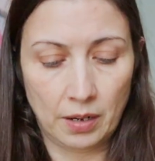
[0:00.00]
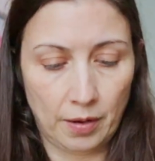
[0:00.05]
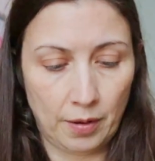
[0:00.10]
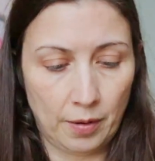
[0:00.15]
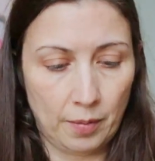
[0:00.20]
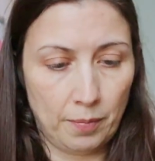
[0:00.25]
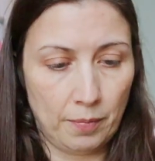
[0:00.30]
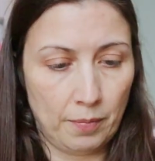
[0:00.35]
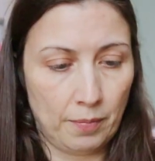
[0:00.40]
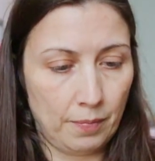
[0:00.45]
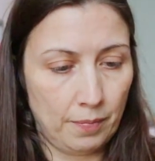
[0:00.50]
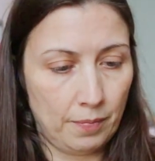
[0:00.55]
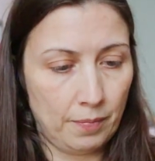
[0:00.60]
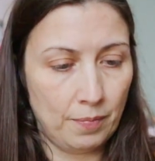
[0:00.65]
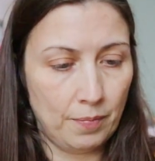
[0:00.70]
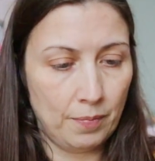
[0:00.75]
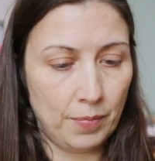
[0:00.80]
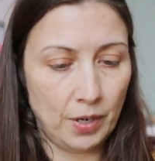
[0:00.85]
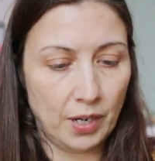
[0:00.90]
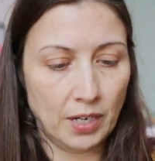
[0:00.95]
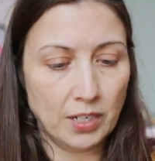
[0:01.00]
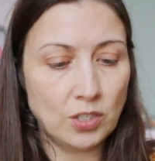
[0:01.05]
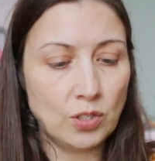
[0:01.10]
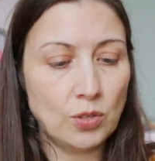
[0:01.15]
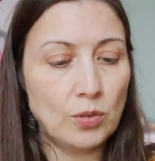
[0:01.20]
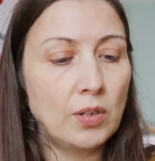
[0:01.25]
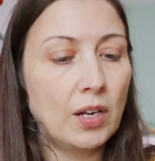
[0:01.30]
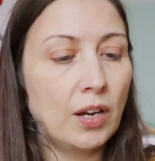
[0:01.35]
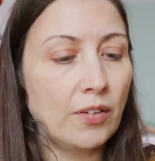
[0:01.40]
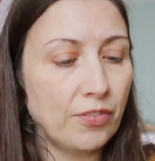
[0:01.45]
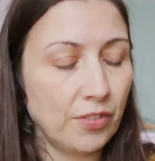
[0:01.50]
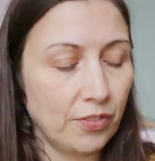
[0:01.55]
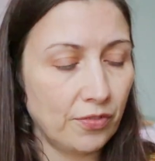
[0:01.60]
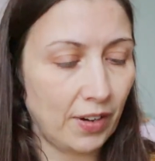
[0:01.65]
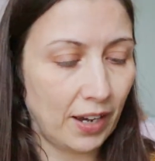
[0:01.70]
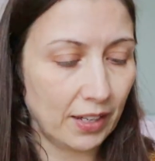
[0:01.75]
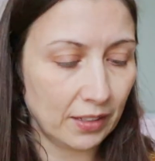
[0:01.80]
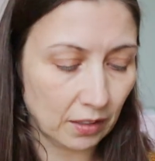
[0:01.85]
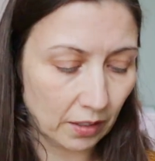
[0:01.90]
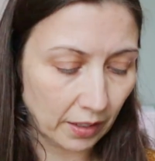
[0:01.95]
But I do love the
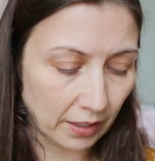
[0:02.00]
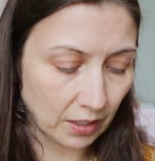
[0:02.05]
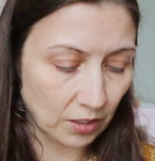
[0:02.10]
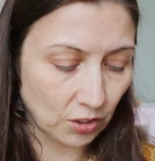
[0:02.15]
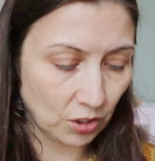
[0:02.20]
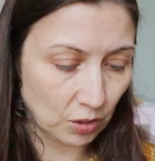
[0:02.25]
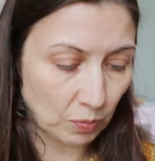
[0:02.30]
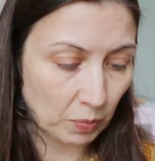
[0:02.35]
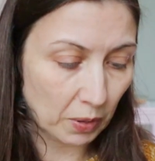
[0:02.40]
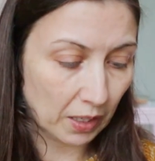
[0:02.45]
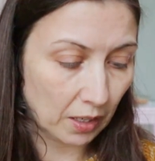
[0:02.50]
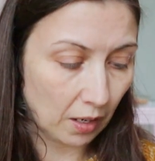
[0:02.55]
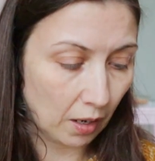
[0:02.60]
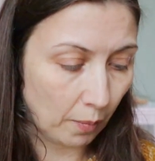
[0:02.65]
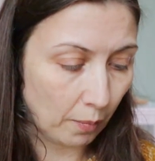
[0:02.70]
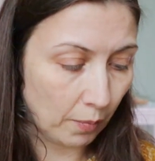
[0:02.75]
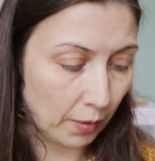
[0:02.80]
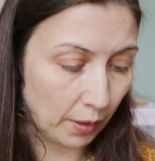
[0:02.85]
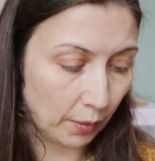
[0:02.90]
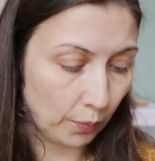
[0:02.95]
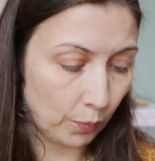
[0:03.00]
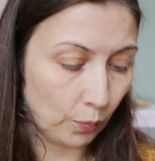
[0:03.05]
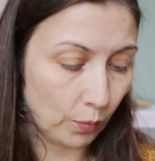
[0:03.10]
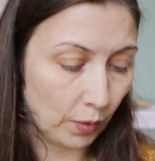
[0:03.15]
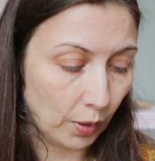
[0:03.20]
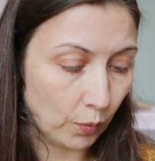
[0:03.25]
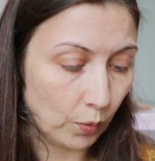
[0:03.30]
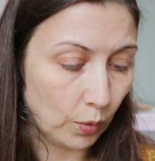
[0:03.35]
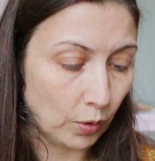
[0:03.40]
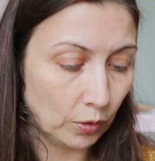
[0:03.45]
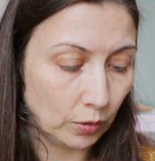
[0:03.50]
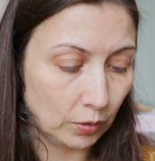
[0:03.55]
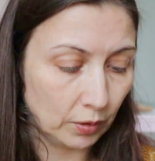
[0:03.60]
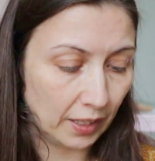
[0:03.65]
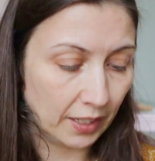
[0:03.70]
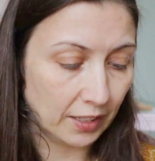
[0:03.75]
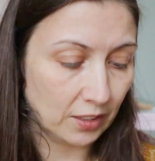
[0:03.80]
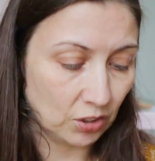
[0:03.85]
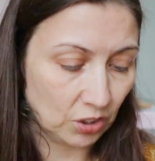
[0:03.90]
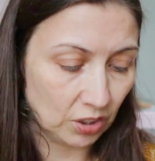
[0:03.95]
fact that I can just pick up my wool
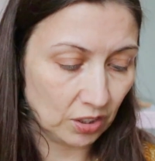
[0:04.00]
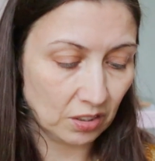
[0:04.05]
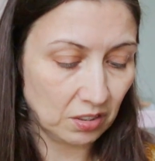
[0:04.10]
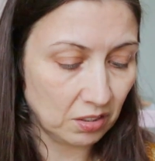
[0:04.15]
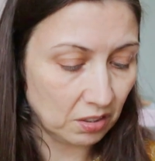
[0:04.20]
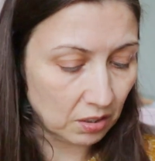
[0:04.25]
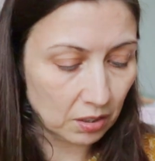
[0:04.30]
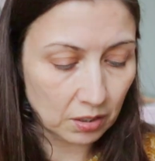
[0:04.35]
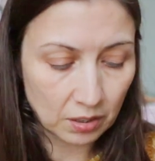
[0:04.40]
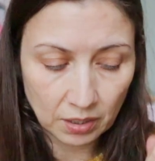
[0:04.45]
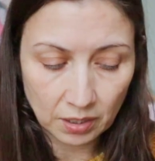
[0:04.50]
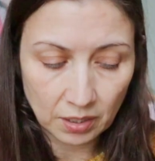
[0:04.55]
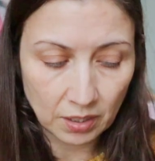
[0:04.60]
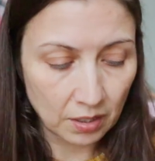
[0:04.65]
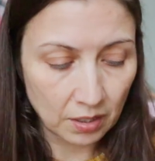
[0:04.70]
and just